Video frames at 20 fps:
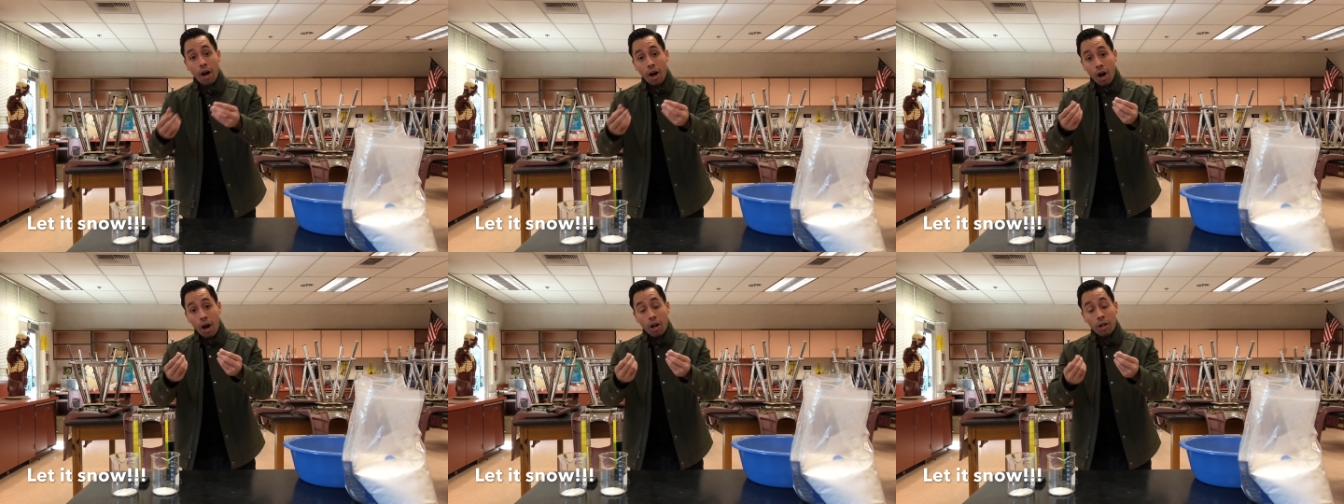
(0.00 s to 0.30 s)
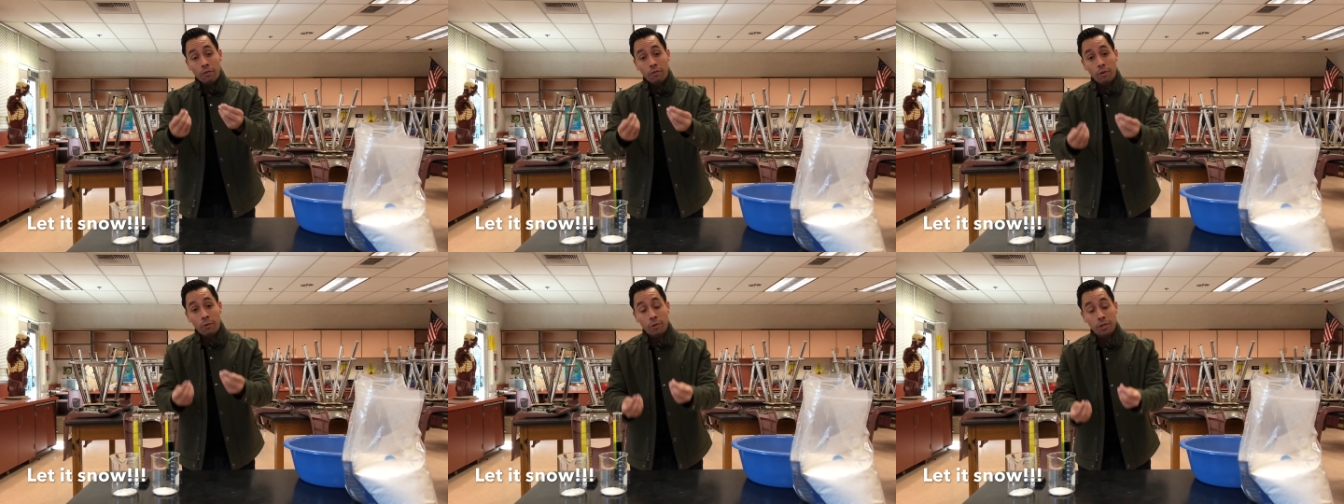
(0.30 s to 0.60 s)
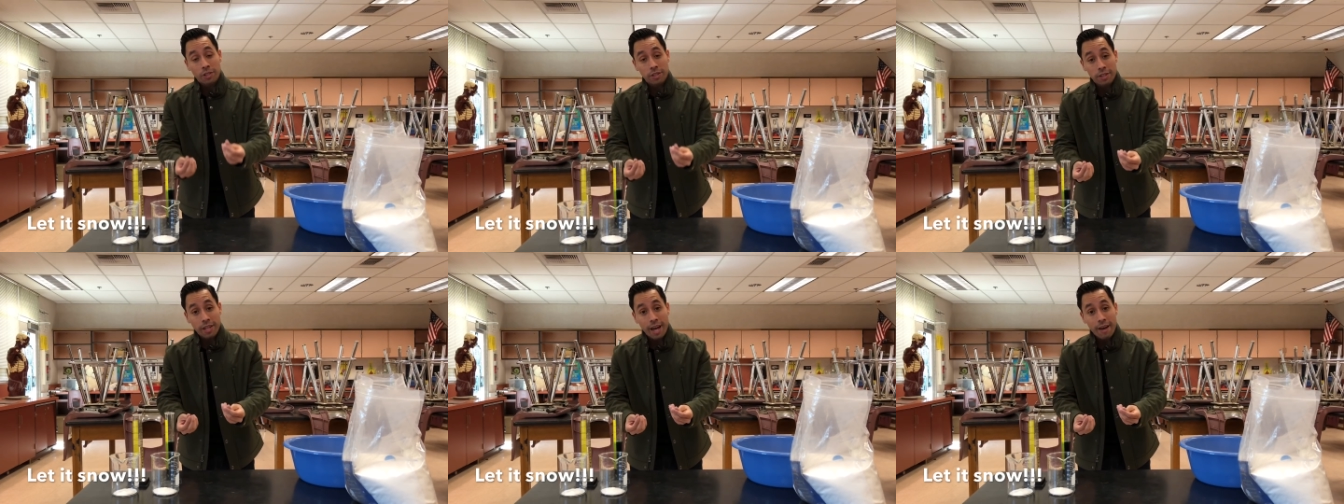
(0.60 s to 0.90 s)
all of it
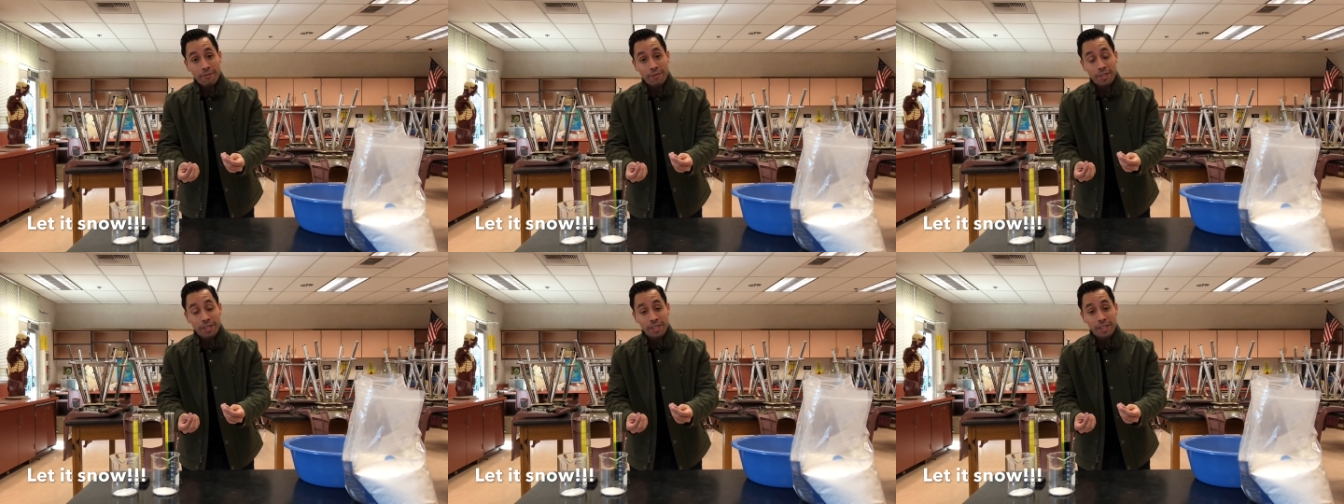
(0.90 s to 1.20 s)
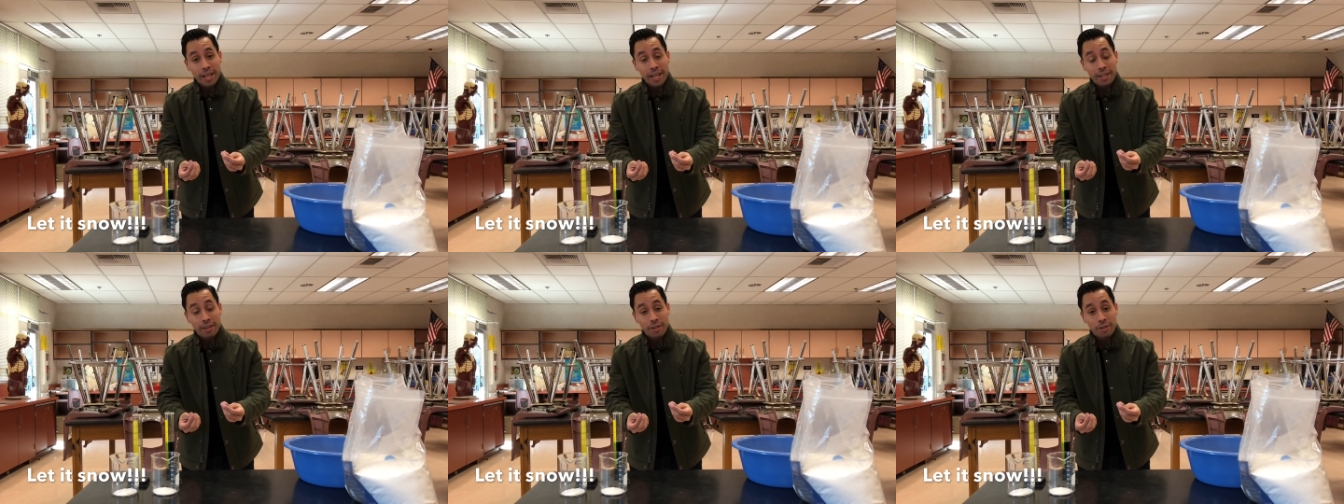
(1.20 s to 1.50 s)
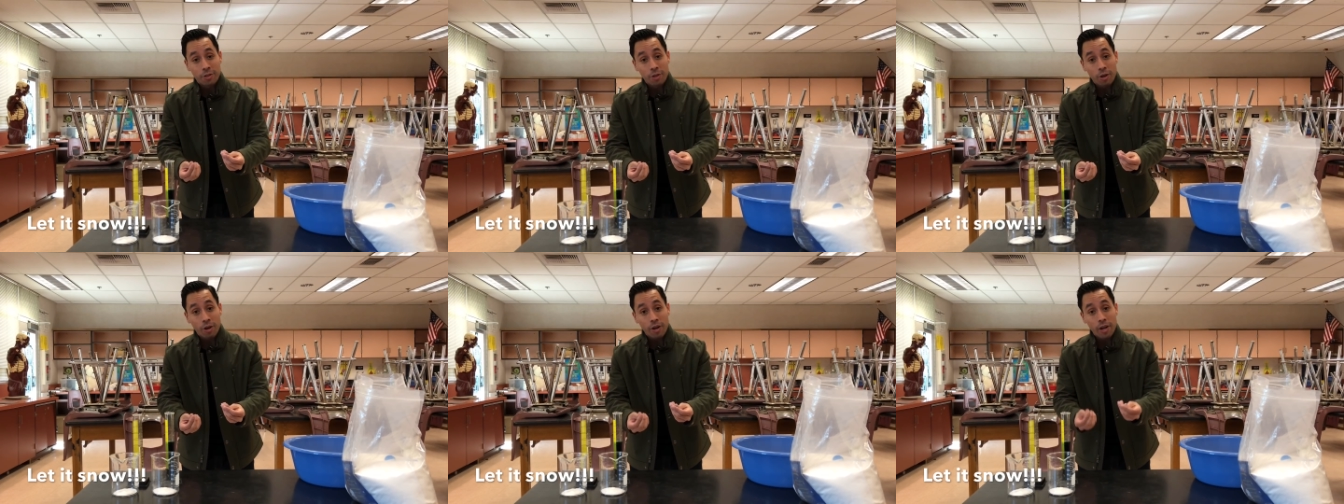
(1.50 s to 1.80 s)
was left inside of the
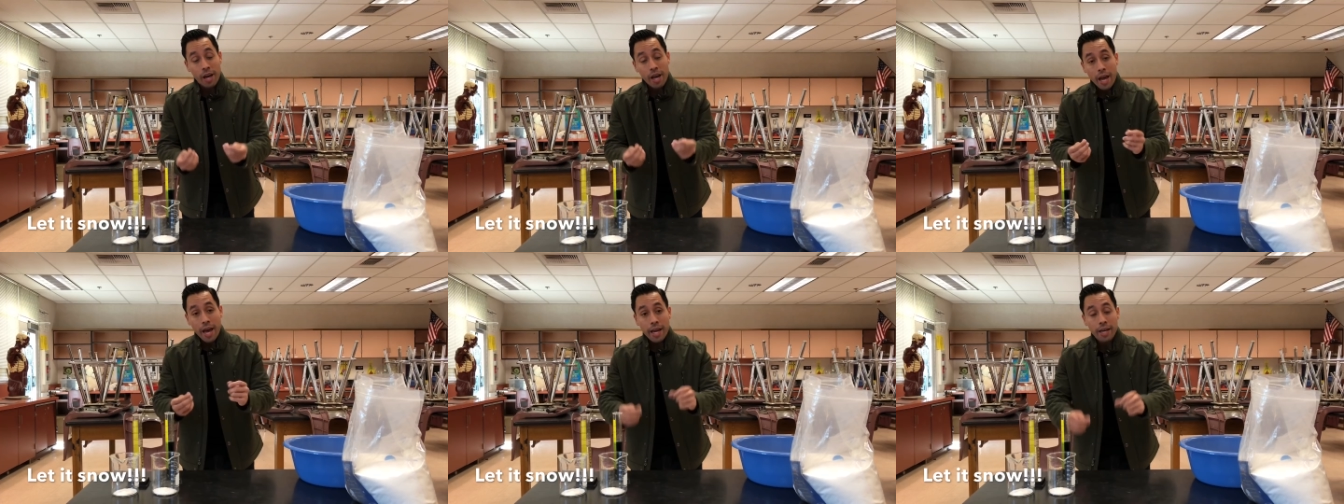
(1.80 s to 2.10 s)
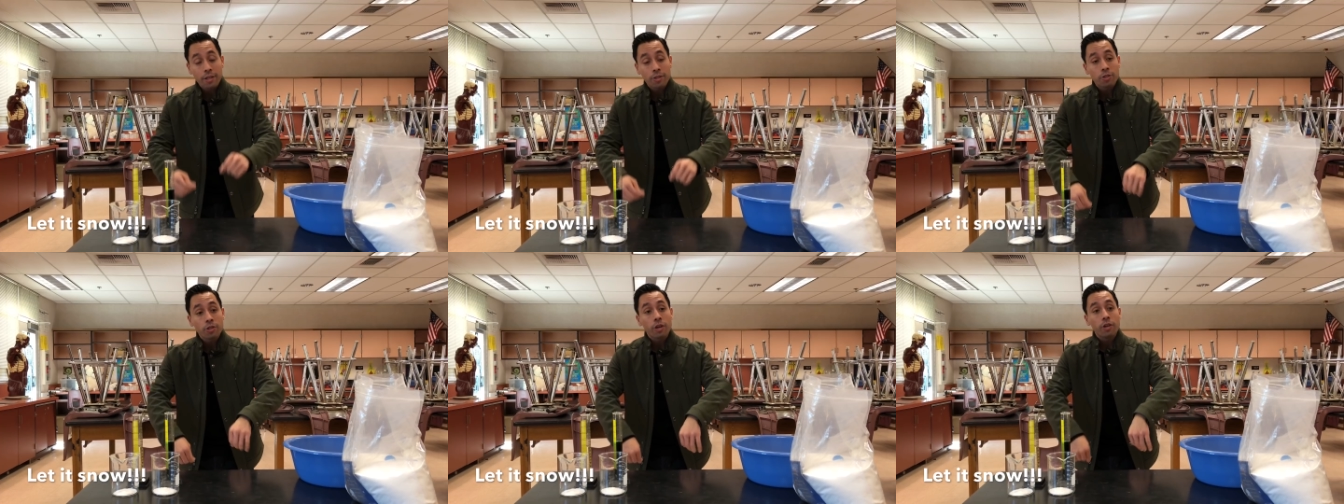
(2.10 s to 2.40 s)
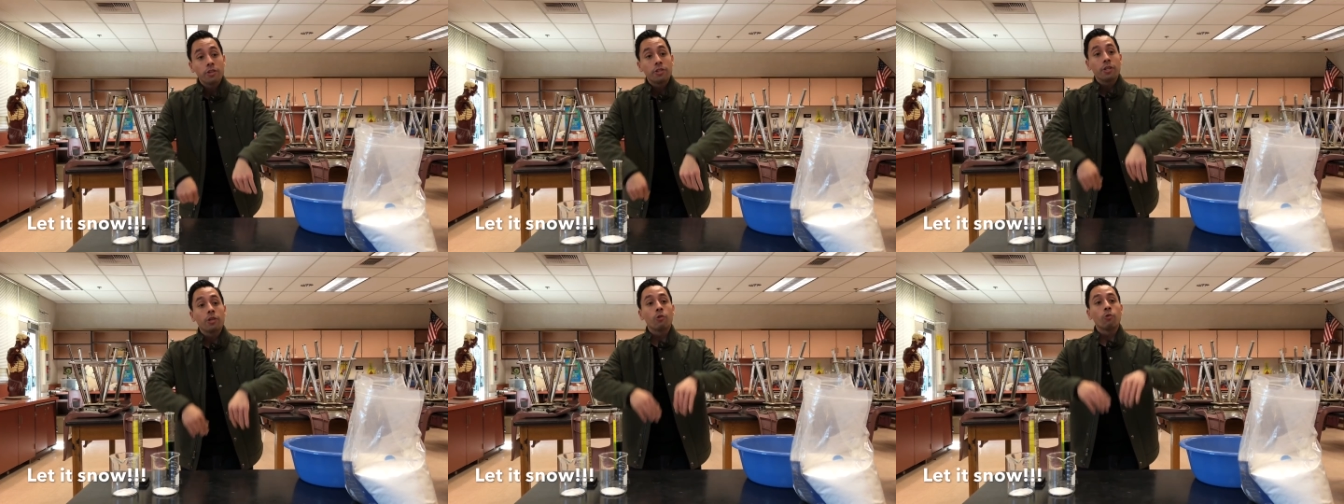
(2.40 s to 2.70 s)
dirt and it
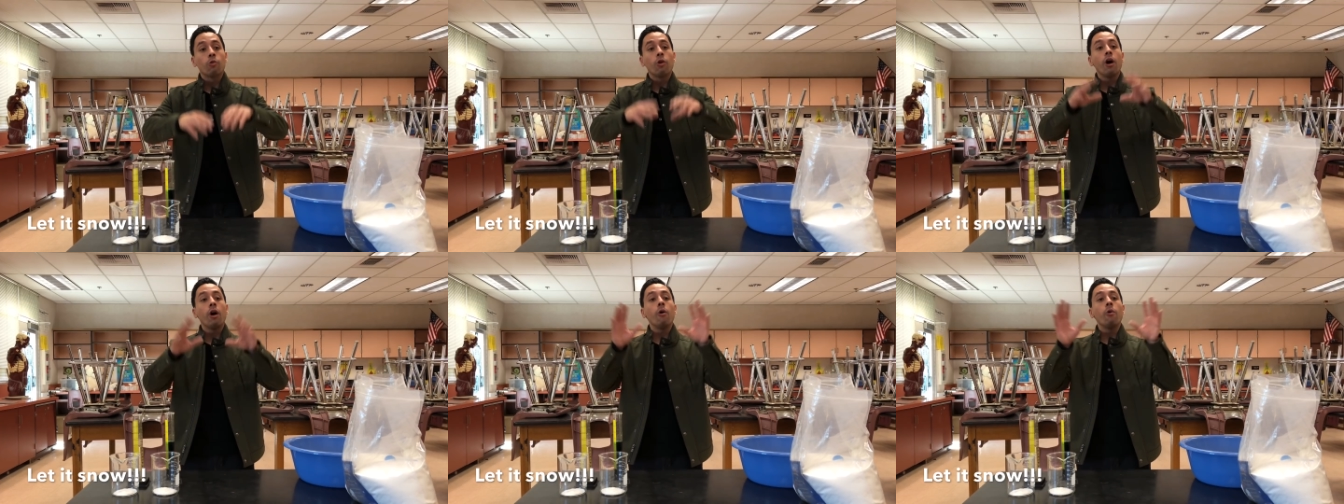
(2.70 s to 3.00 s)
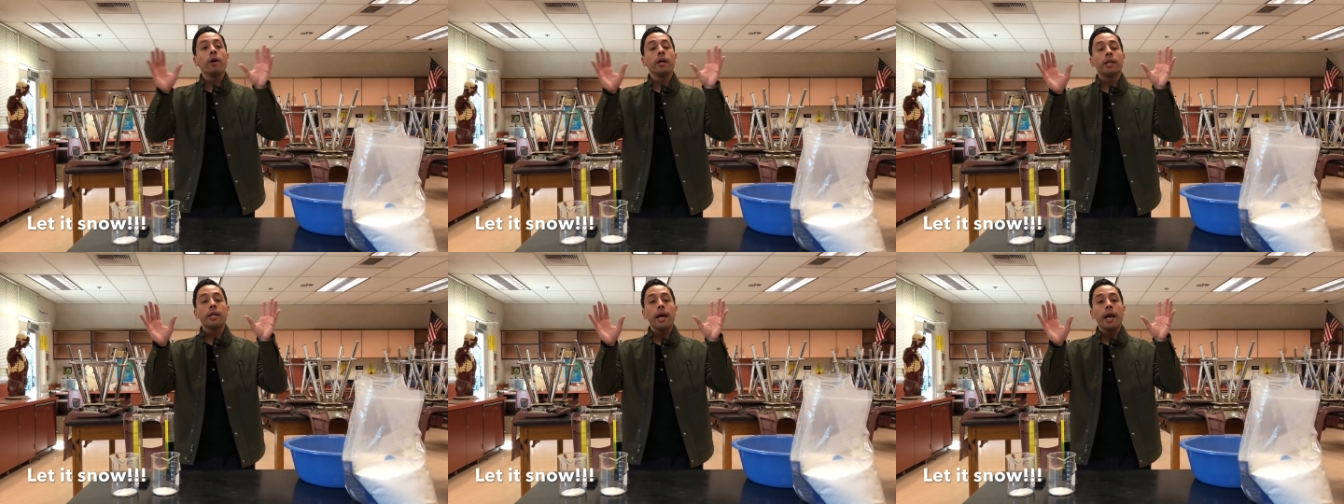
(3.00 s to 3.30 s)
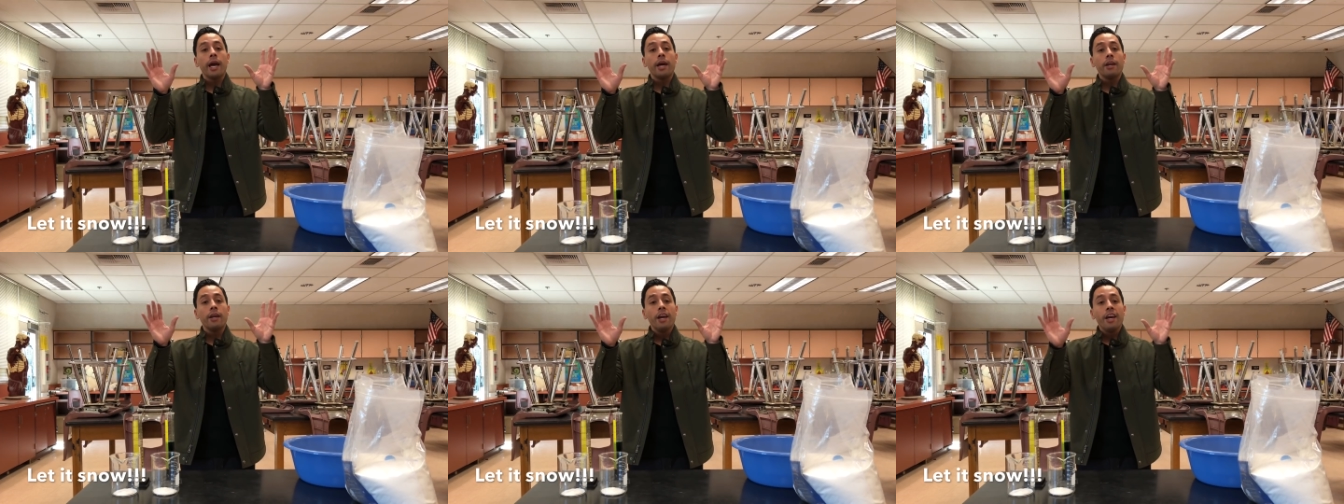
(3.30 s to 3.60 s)
started to grow
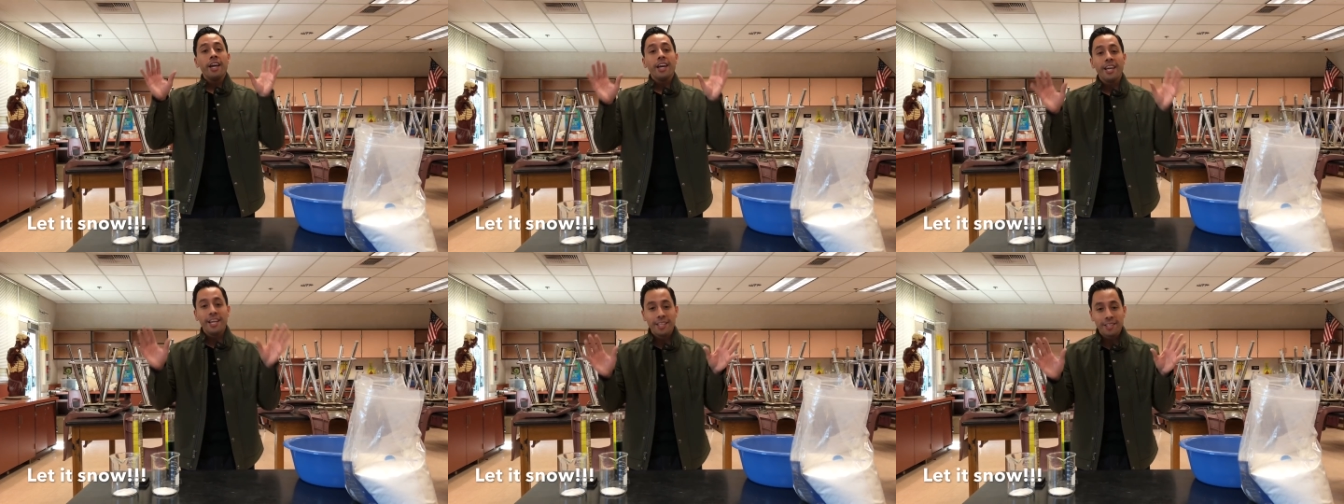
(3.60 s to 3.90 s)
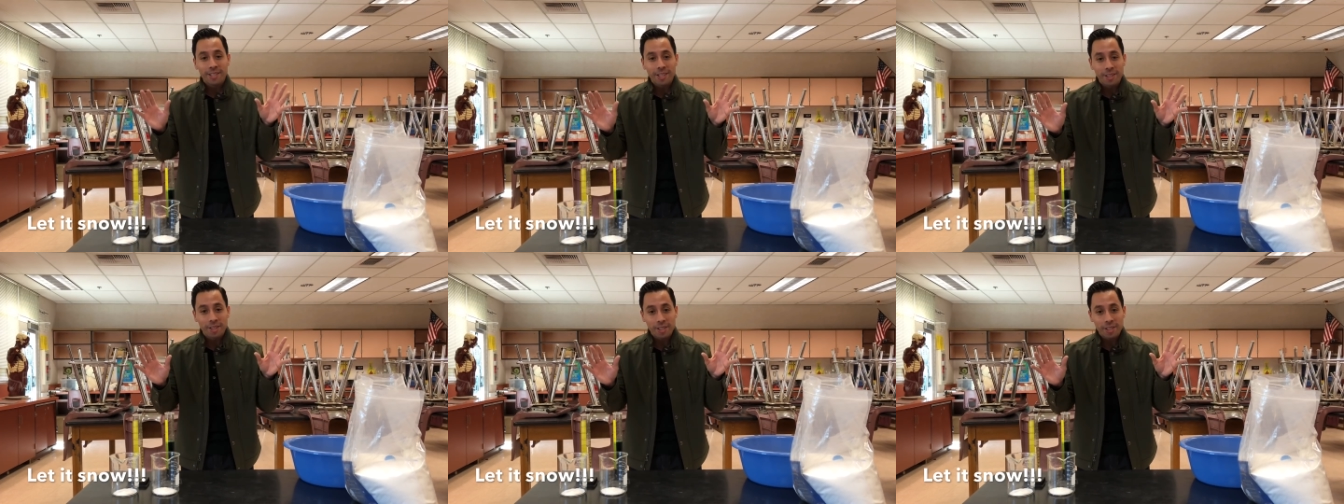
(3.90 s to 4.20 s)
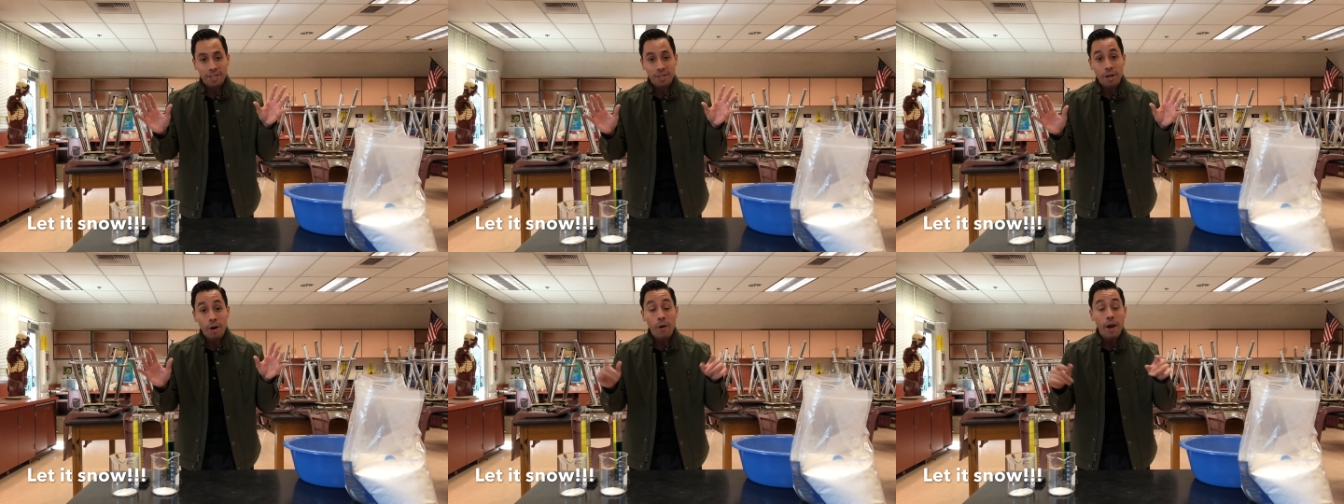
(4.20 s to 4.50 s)
again into the
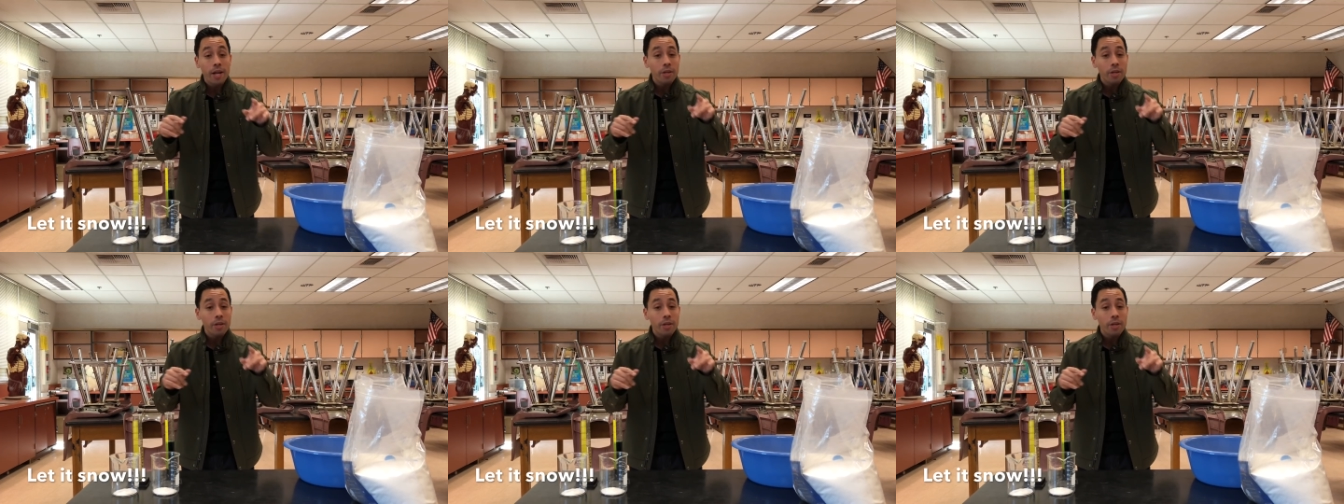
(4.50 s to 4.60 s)
snow.